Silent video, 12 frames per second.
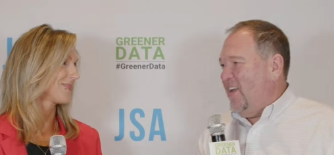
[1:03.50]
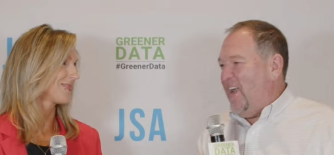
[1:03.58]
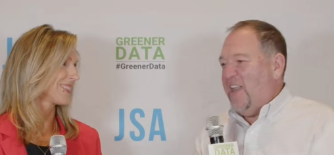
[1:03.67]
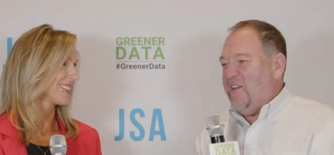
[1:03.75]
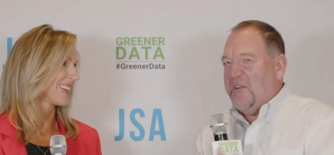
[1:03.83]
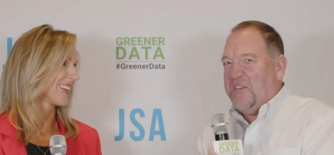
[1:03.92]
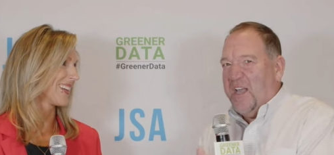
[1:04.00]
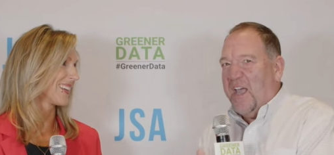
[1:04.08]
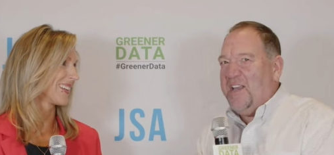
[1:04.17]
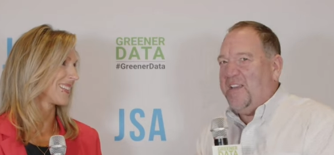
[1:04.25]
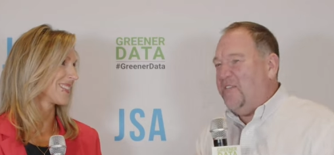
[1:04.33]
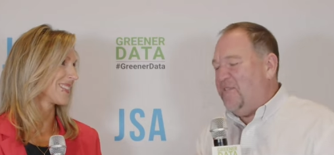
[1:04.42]
Speaker 1: at your
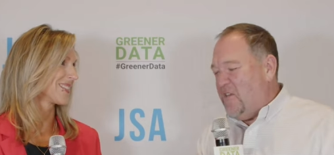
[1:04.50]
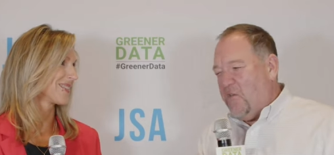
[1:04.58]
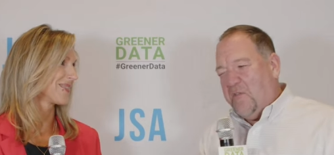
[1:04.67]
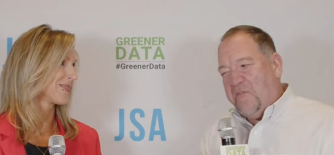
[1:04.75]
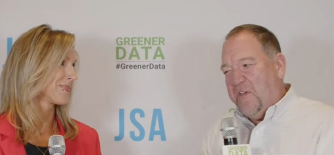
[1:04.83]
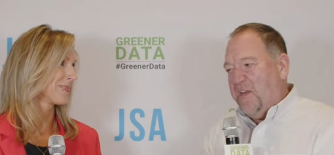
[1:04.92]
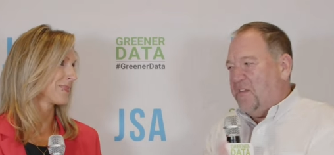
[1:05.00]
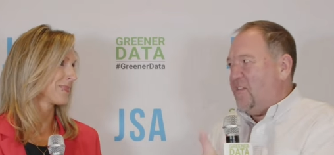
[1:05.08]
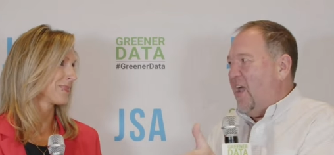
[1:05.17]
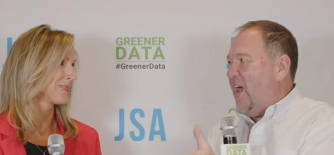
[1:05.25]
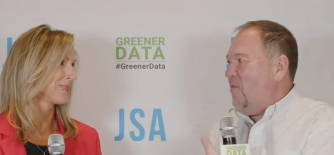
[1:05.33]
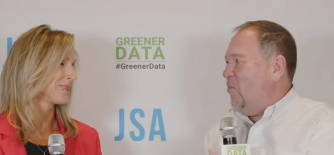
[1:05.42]
site, you, you can feed us
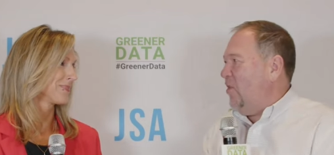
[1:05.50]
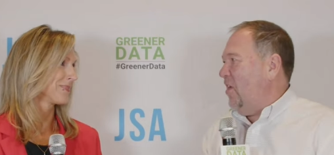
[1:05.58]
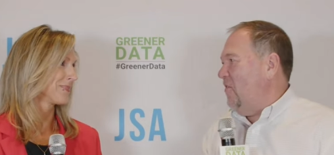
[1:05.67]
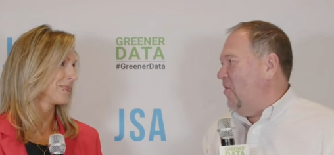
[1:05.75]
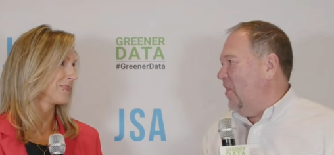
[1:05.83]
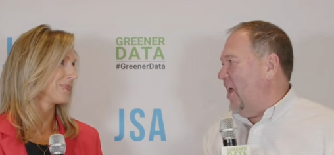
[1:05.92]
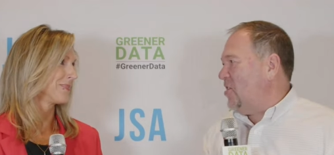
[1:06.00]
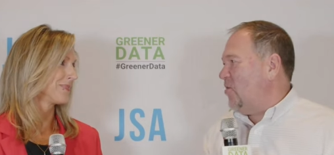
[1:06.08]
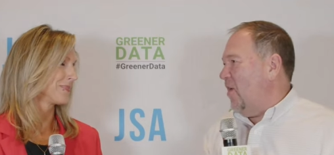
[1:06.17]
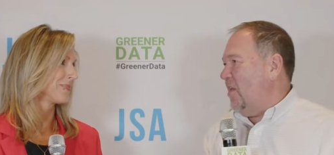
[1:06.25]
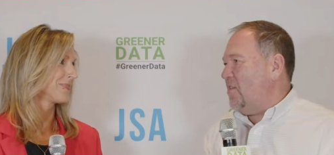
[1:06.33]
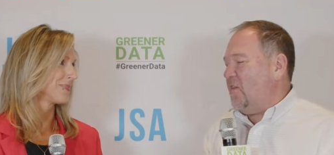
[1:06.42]
that and we'll give you
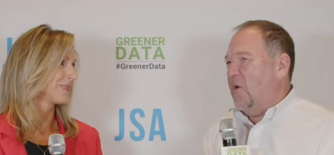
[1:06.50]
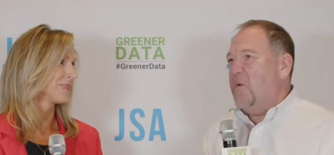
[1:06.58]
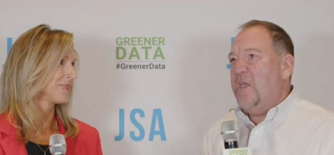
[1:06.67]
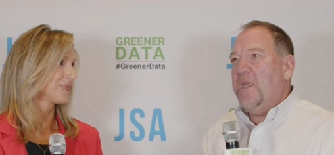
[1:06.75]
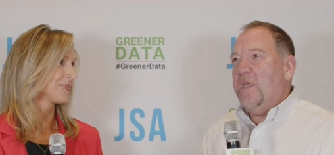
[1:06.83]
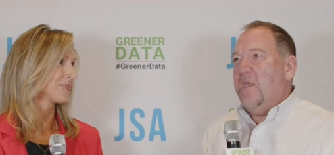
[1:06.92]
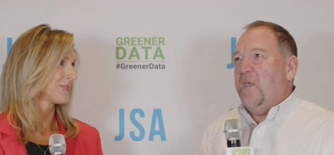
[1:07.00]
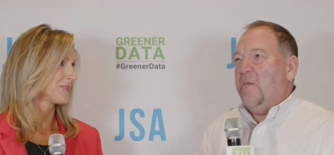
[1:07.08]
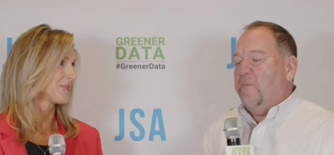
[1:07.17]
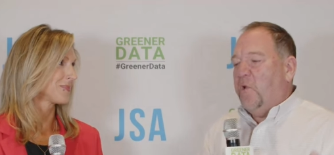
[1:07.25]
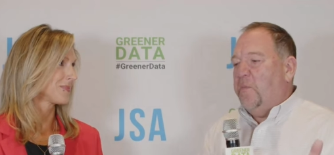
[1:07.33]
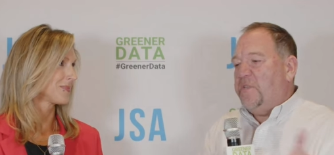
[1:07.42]
electrons. So,
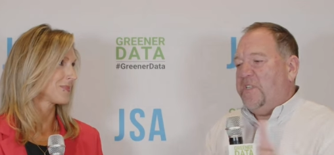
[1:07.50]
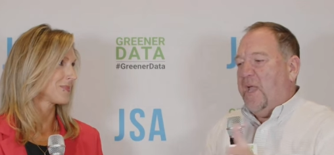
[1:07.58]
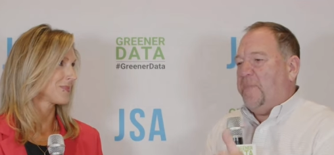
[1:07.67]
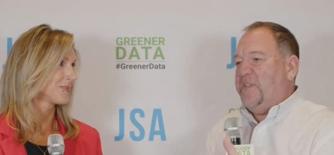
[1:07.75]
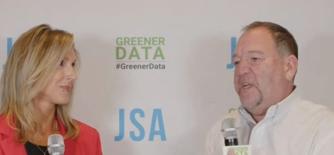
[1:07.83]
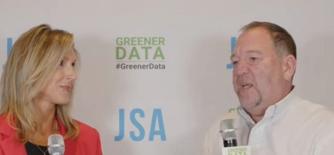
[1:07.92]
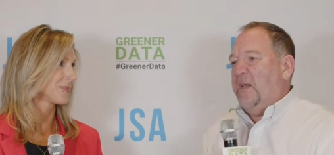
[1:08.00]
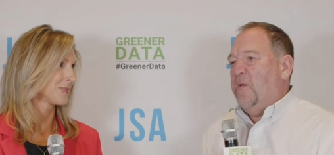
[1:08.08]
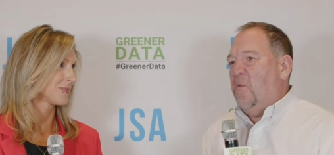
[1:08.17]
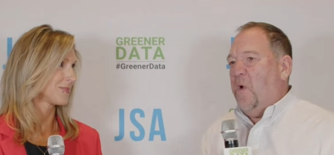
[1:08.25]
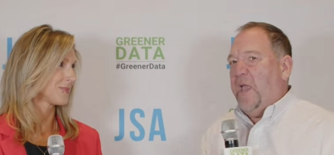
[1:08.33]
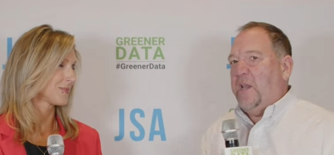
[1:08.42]
Bloom steps
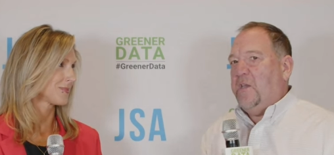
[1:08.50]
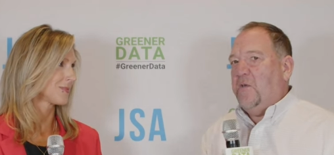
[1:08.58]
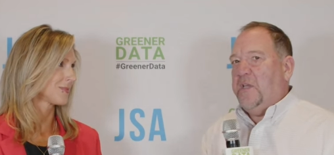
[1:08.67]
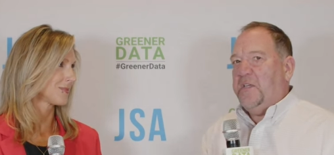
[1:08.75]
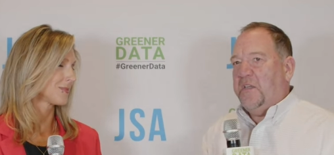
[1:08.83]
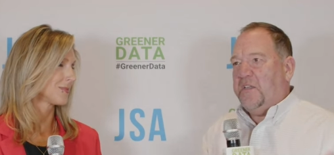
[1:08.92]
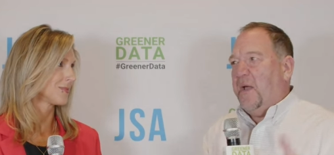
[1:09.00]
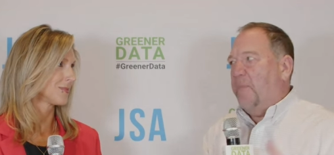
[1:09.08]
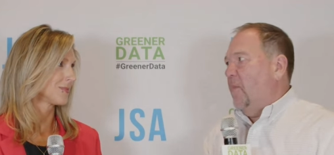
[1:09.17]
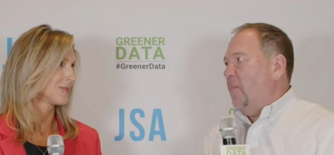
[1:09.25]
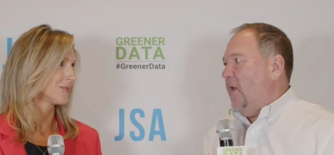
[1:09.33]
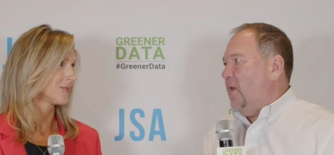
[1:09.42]
in when you need to
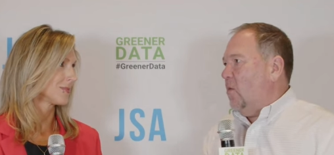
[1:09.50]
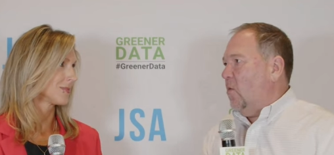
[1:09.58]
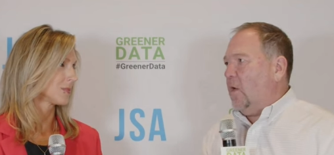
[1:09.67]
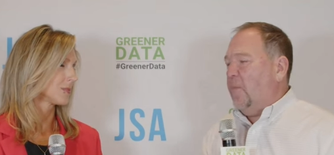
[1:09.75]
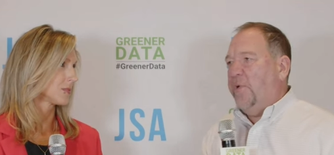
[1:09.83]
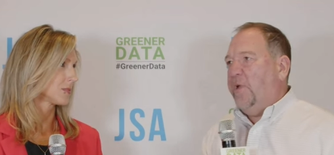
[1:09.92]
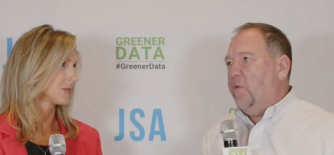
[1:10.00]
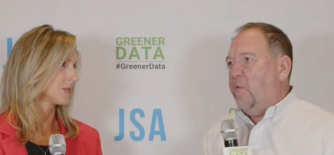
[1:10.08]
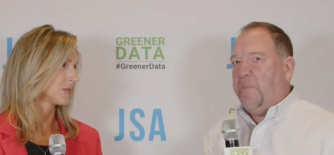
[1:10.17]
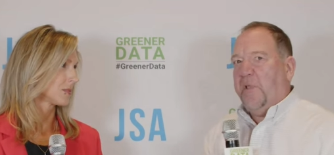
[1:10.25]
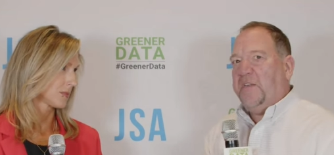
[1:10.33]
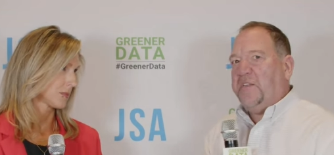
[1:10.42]
supplement or completely
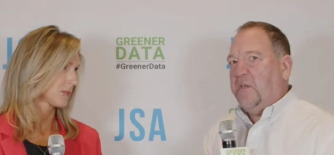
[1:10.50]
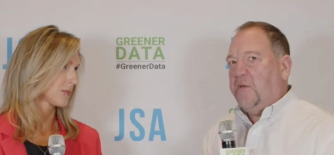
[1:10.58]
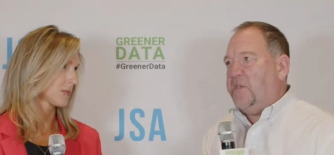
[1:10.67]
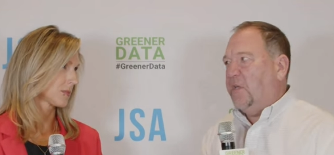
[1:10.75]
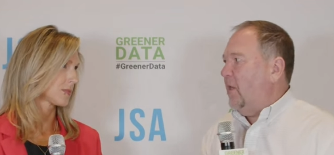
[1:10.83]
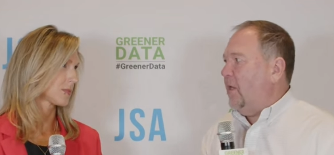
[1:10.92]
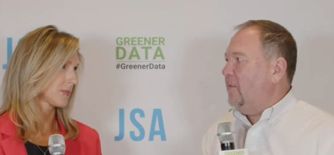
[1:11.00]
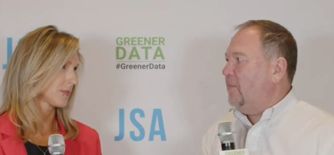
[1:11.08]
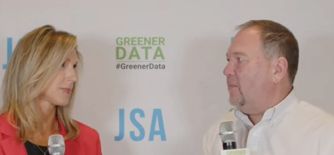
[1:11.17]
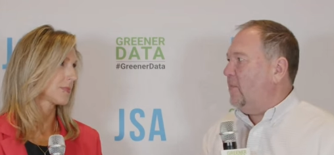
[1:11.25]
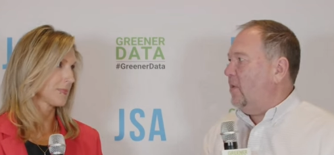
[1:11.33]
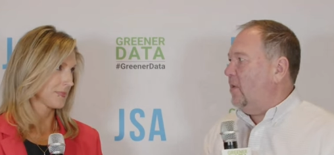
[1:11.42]
replace the utility.
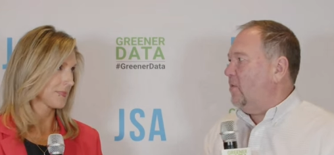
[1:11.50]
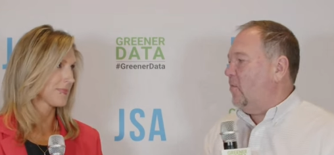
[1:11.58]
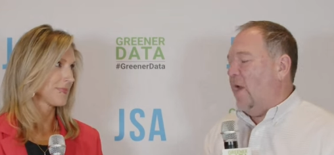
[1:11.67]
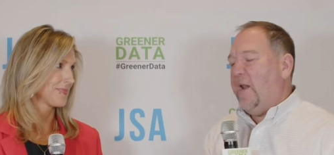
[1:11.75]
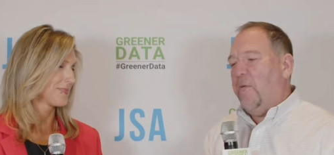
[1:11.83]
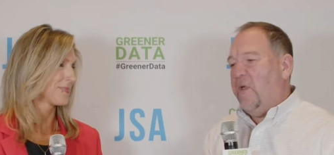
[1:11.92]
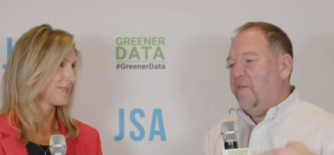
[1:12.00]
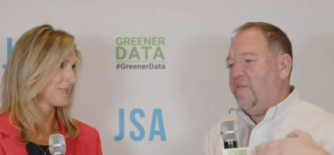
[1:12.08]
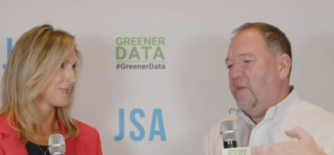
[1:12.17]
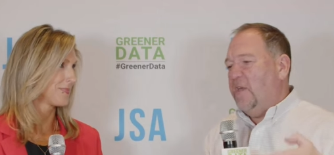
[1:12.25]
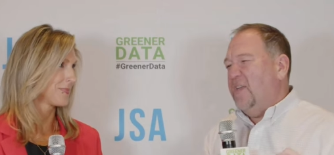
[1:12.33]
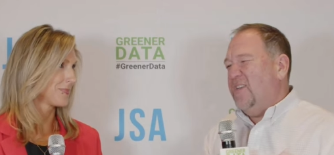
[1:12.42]
And right now we have
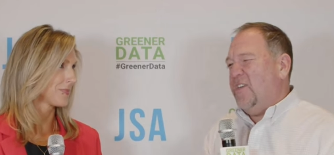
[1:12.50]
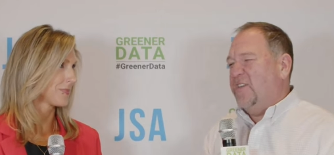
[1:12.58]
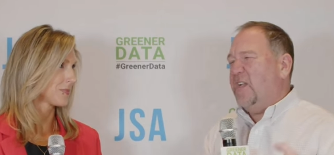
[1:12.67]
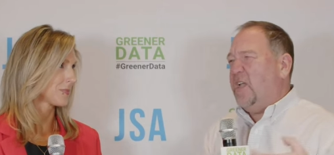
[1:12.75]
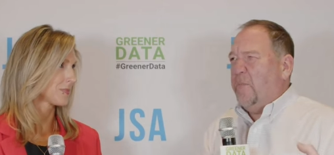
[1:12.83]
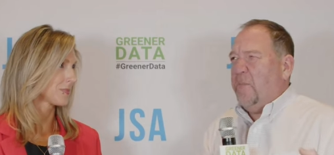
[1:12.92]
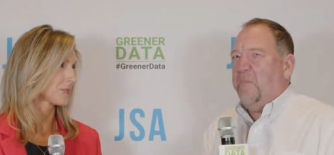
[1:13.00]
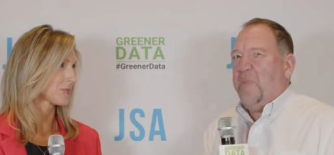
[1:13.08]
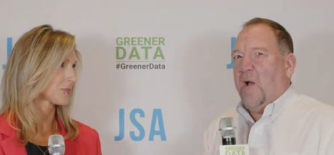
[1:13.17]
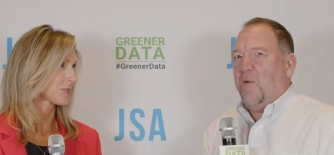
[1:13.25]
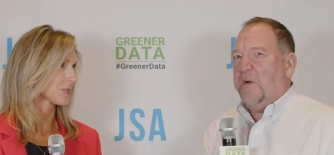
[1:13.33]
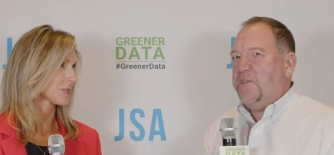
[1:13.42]
just a couple of
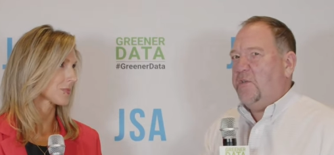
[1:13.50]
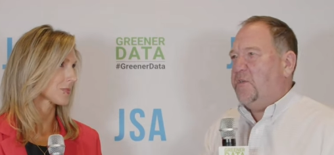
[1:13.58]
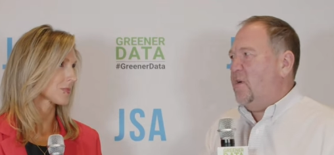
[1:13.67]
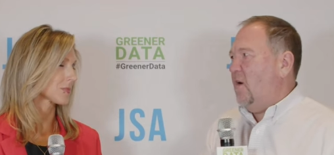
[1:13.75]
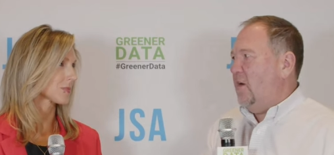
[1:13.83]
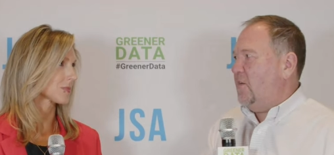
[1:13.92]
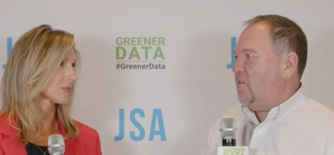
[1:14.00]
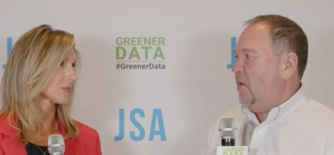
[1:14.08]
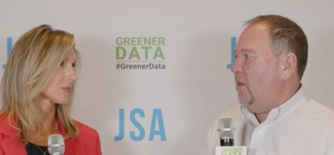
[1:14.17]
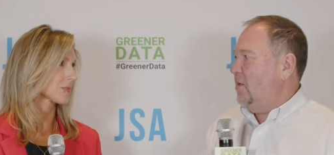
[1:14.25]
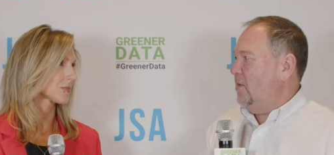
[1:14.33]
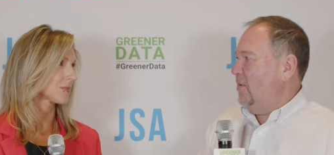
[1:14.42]
power issues in our industry.